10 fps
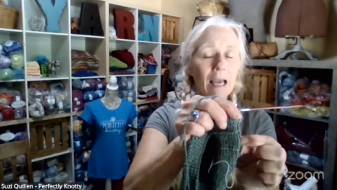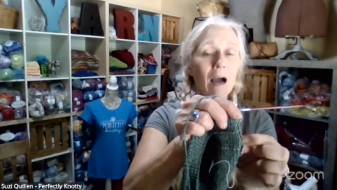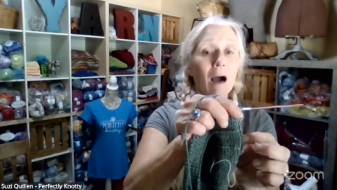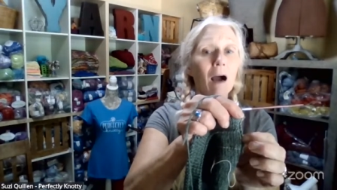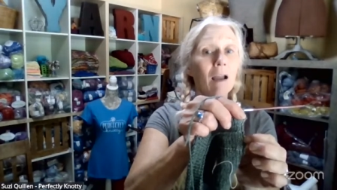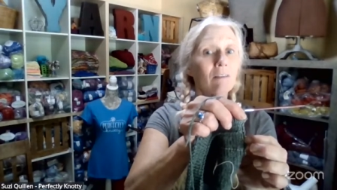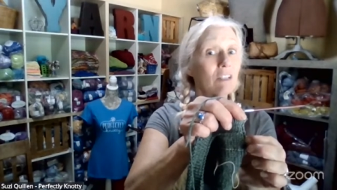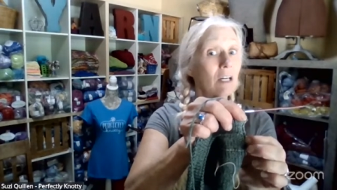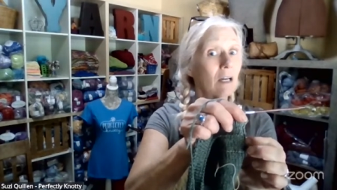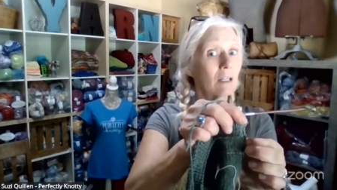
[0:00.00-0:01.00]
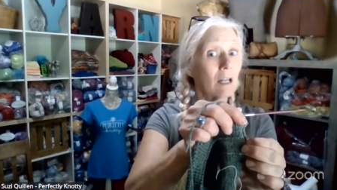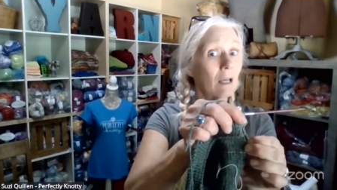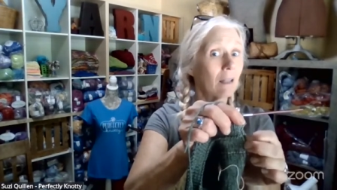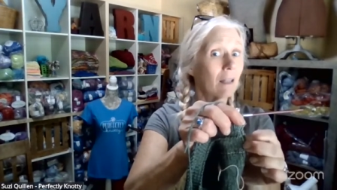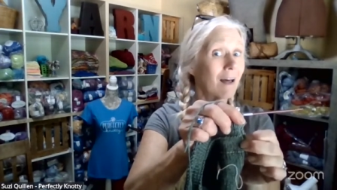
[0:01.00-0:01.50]
I've done
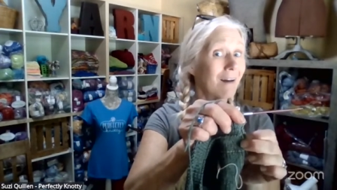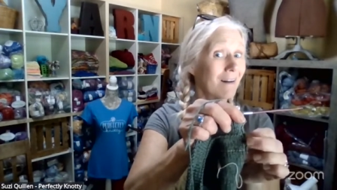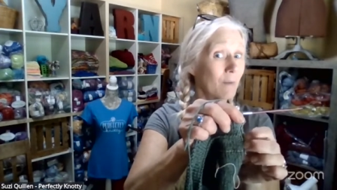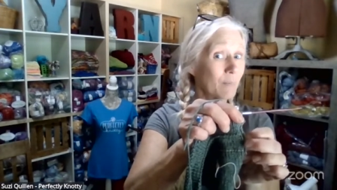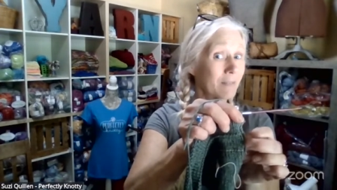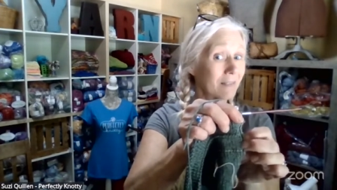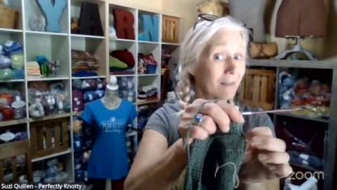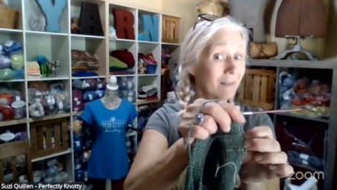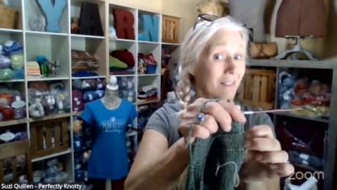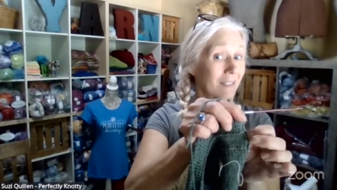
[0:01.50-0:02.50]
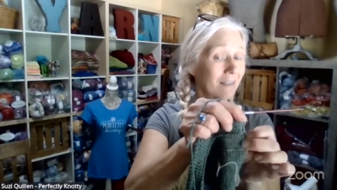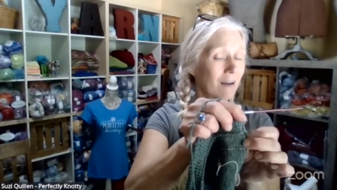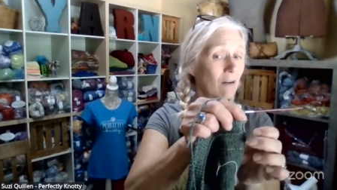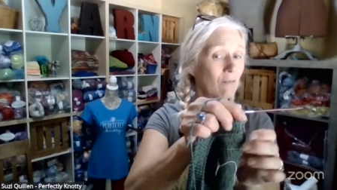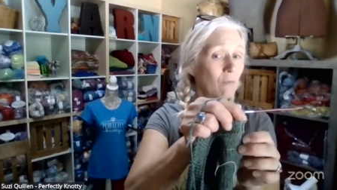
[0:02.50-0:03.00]
the opposite
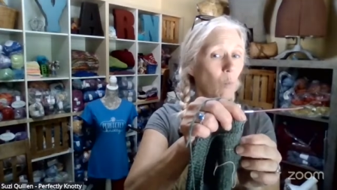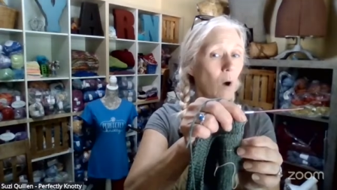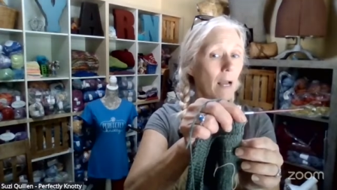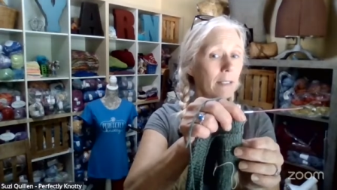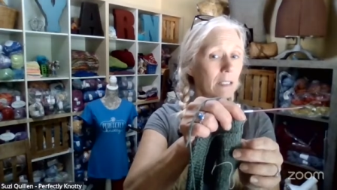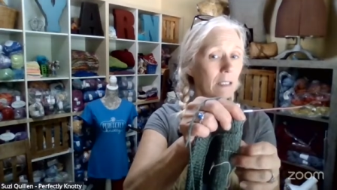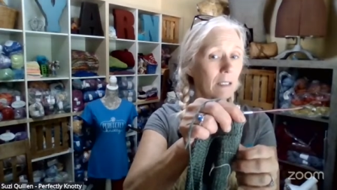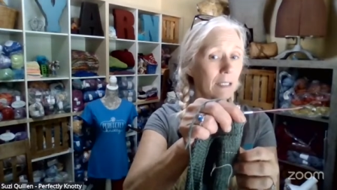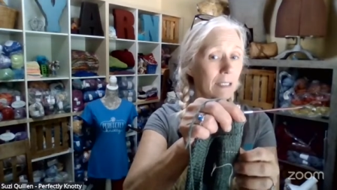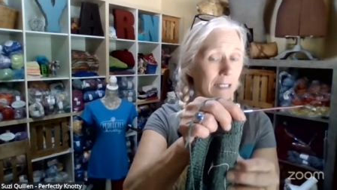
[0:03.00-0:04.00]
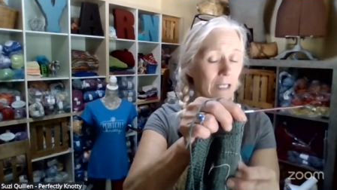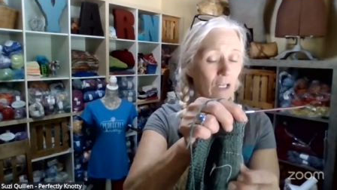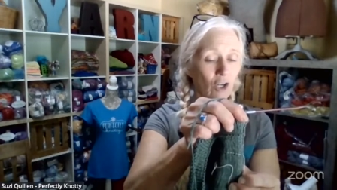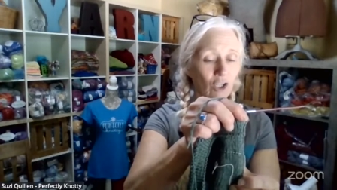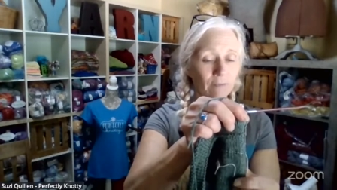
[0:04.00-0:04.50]
of what is
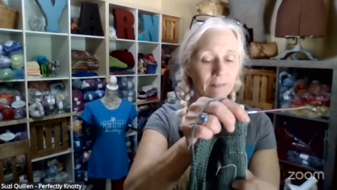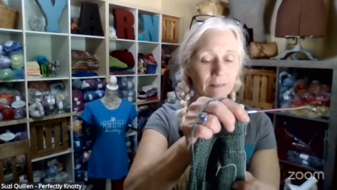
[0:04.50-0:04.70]
here.